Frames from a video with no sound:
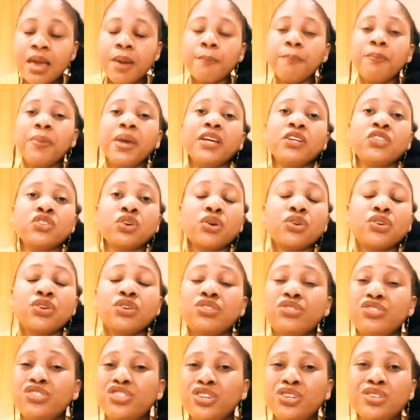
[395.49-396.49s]
Make sure
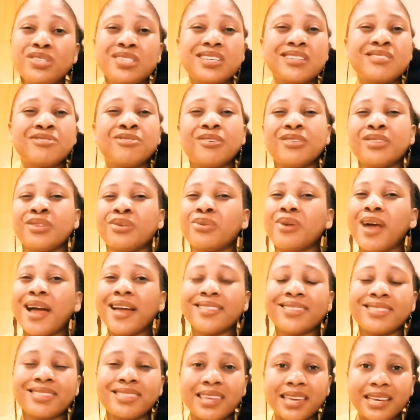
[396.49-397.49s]
you use it for the
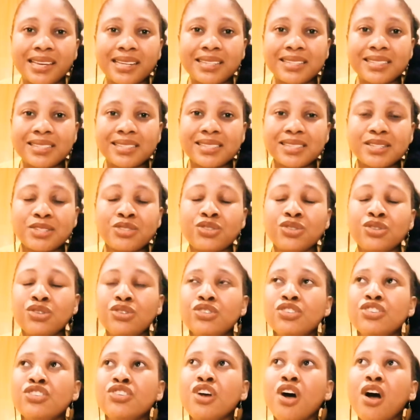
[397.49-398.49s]
right things. Do
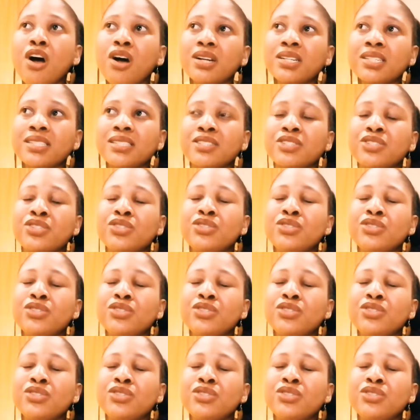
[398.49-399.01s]
not